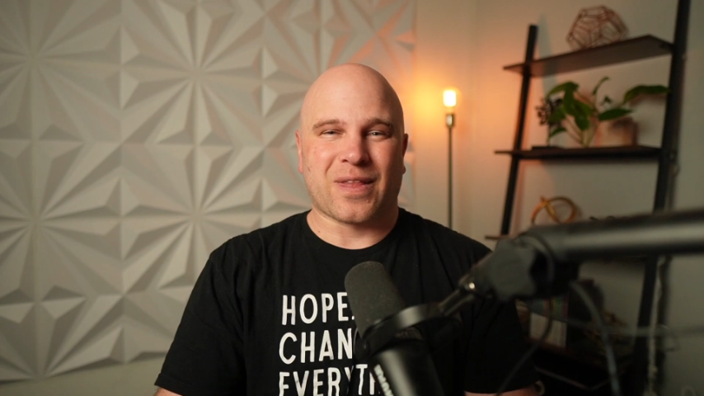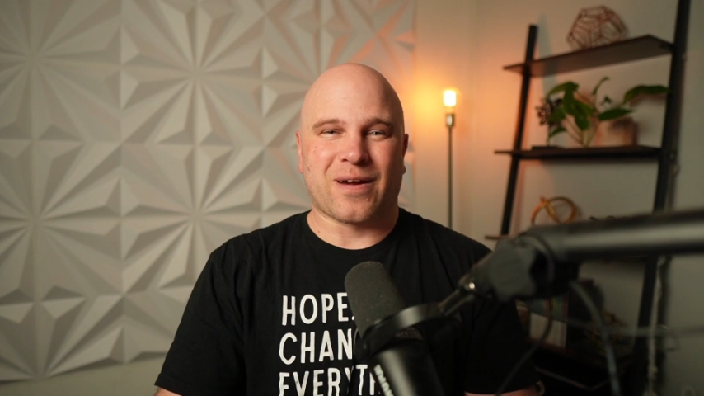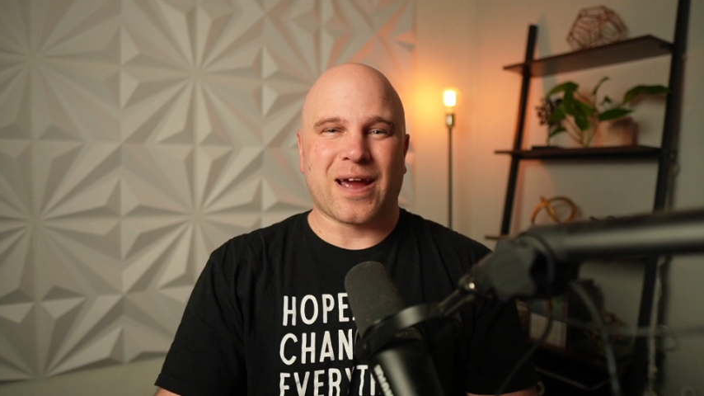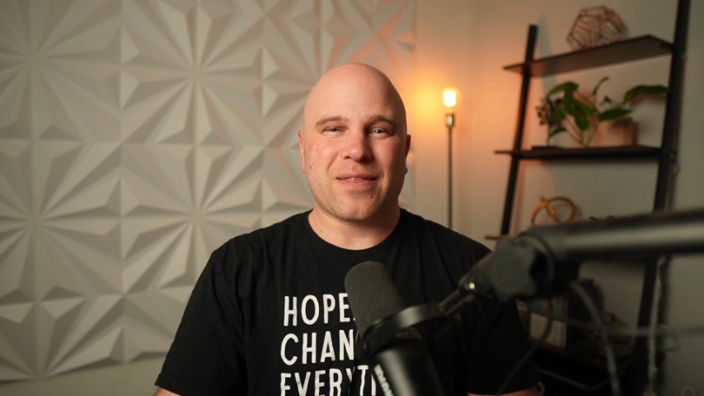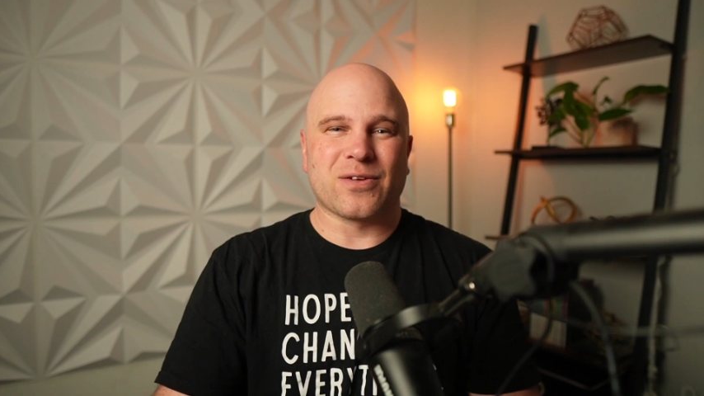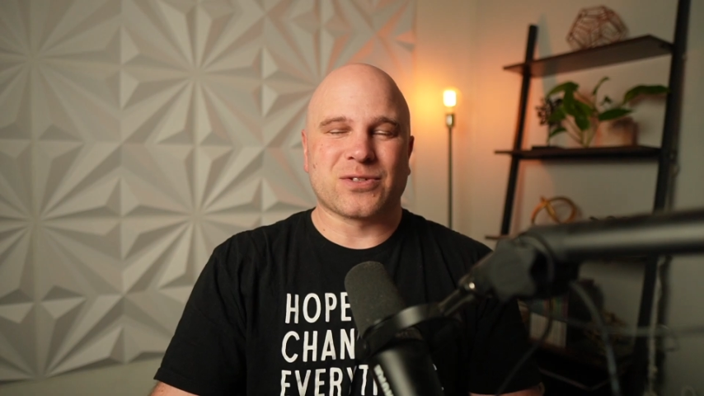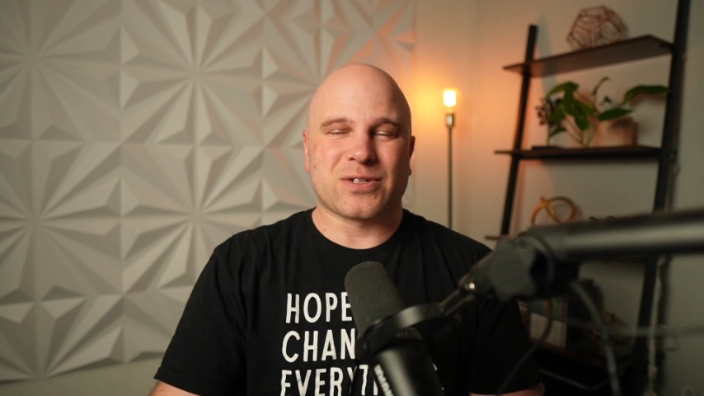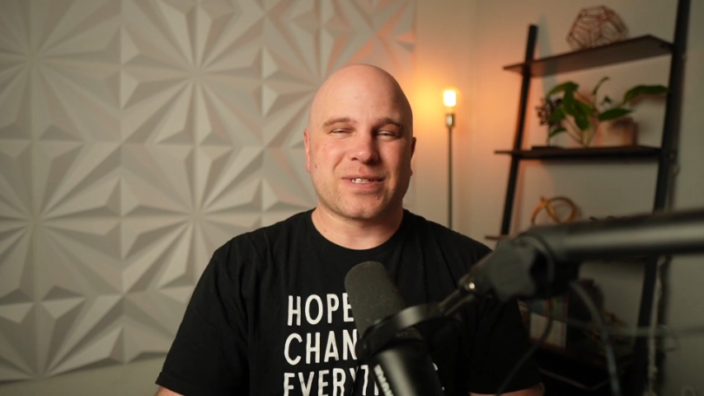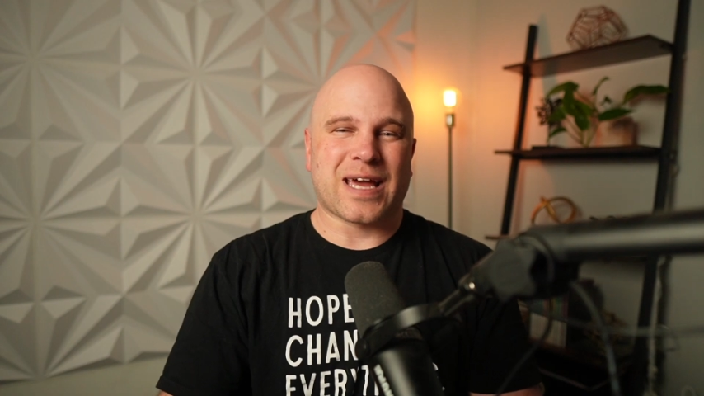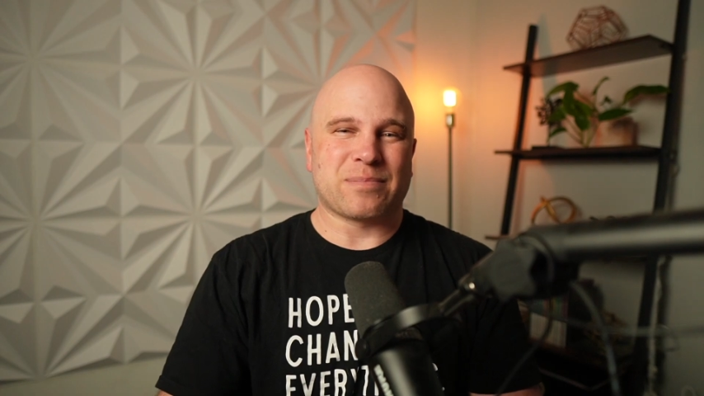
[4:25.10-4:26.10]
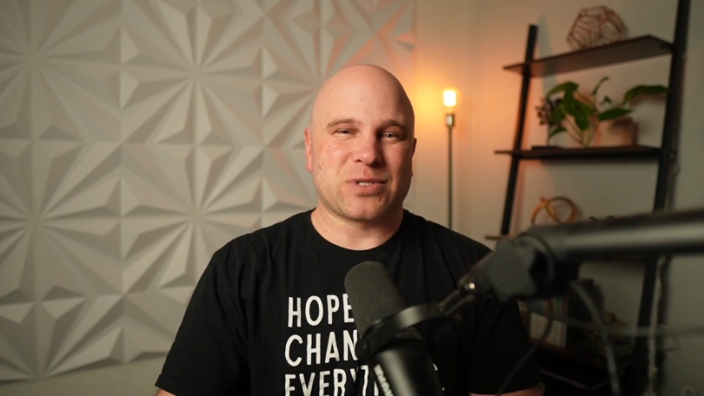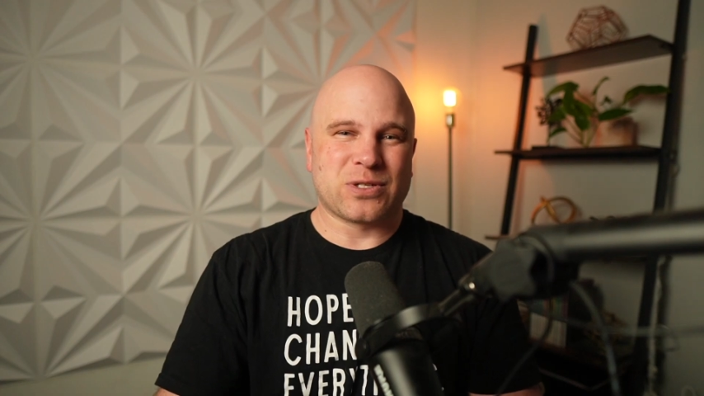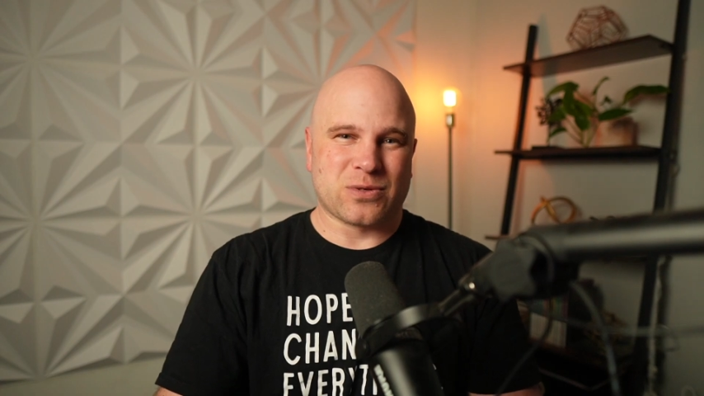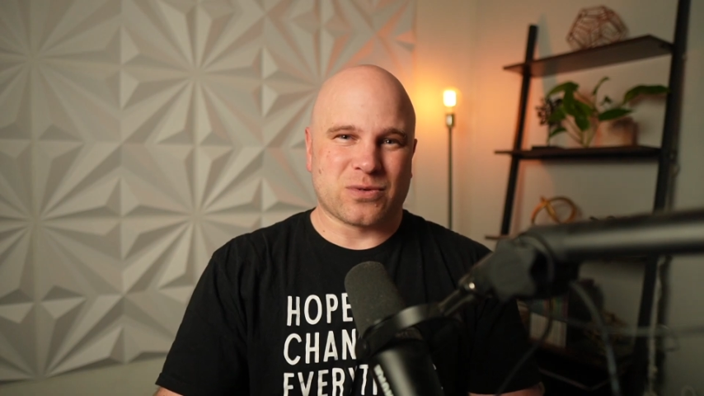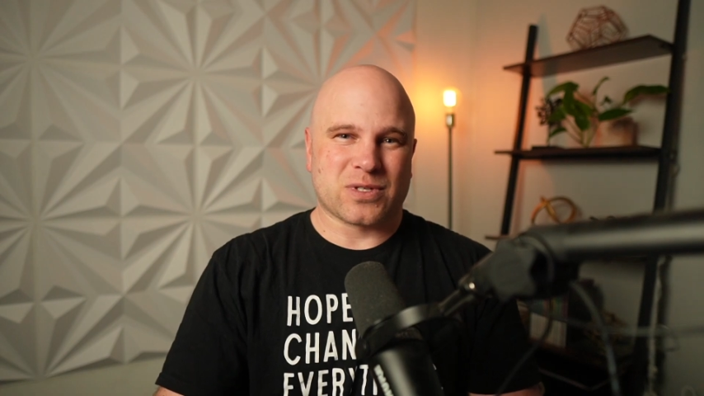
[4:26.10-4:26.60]
All right, those are type
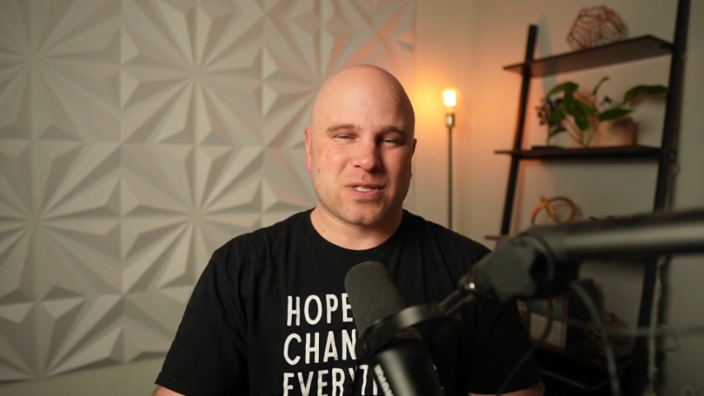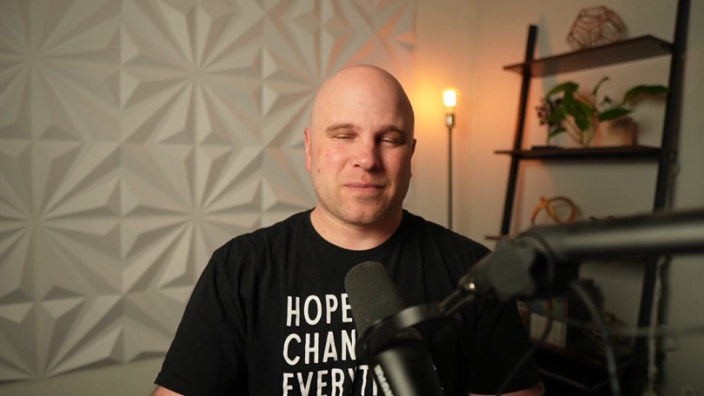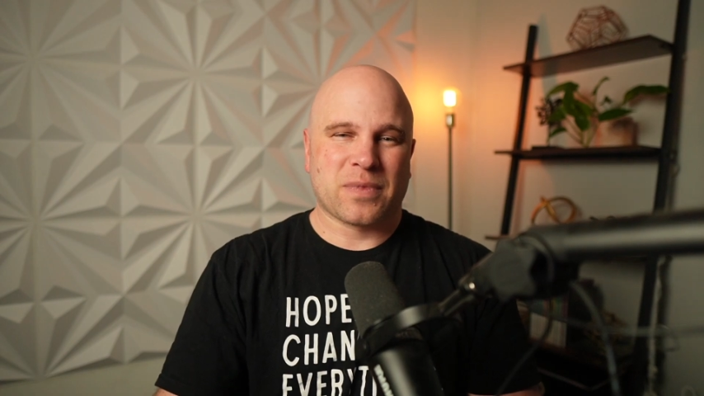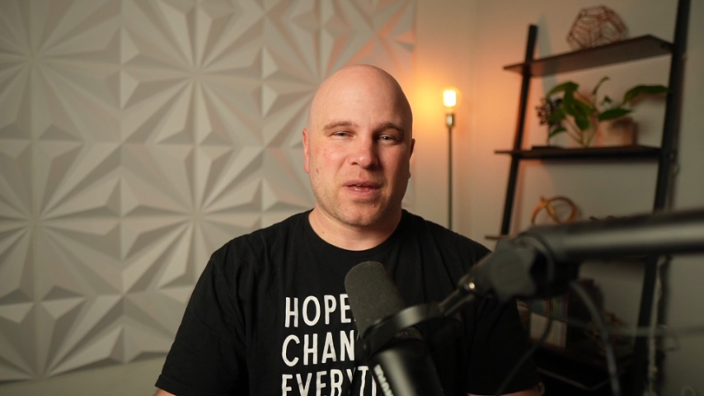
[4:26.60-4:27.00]
twos.